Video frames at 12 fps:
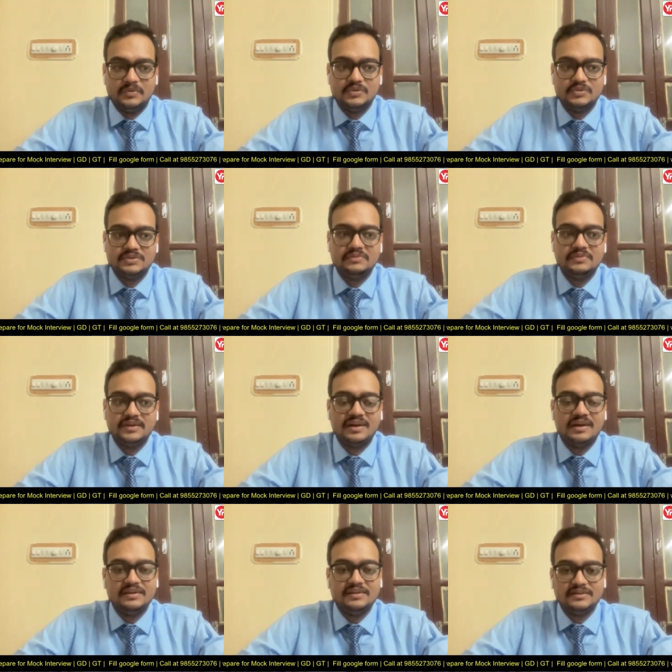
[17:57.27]
Because sir, we
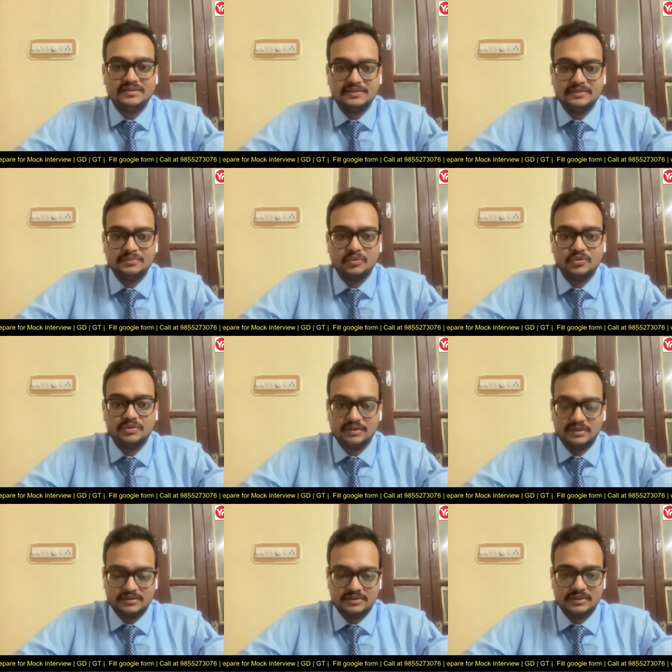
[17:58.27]
can't uh, put
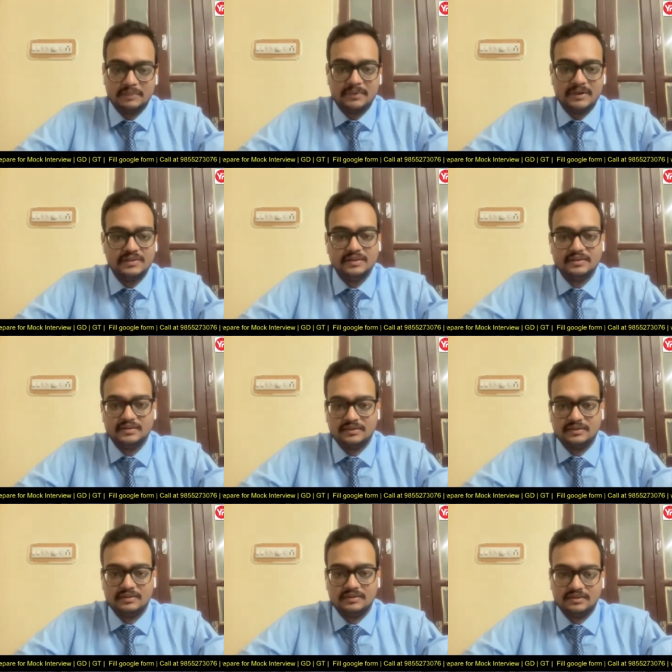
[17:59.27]
uh, sir apply
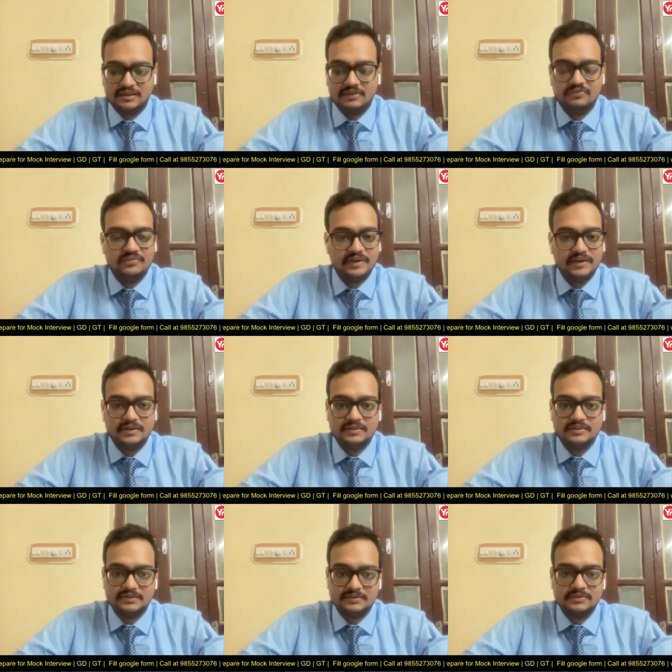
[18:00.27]
the infinite
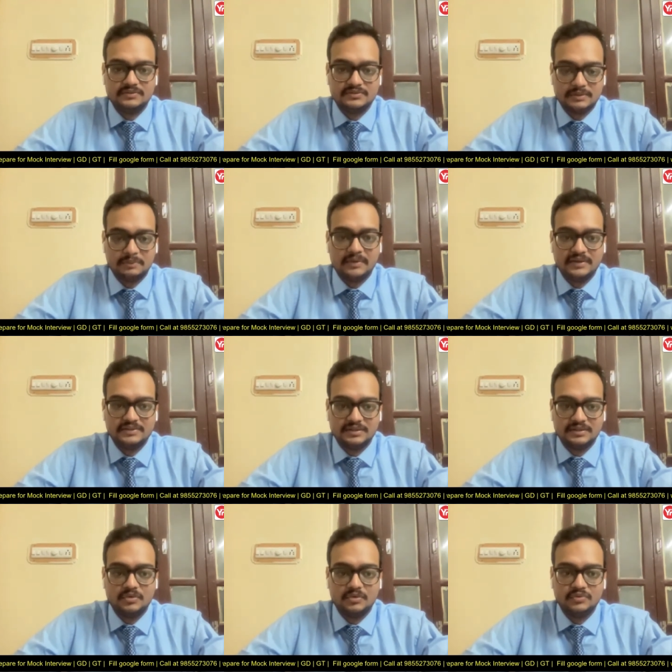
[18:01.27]
uh, supply,
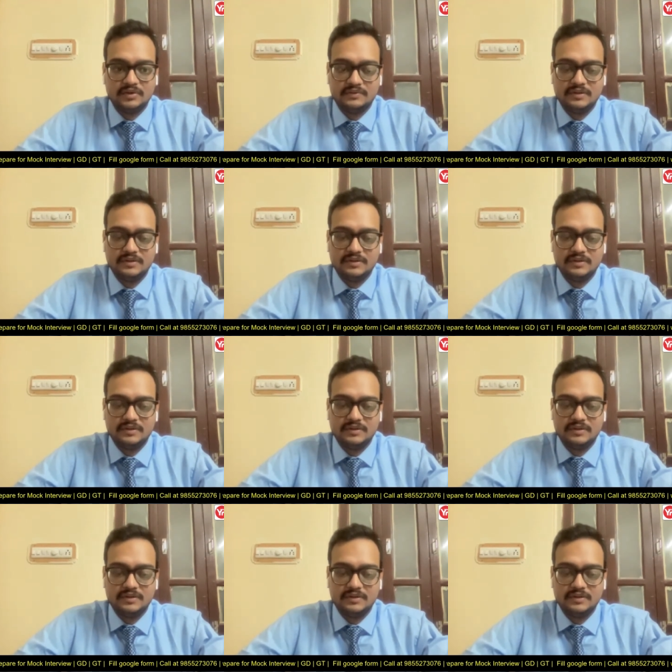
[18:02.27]
sir, because we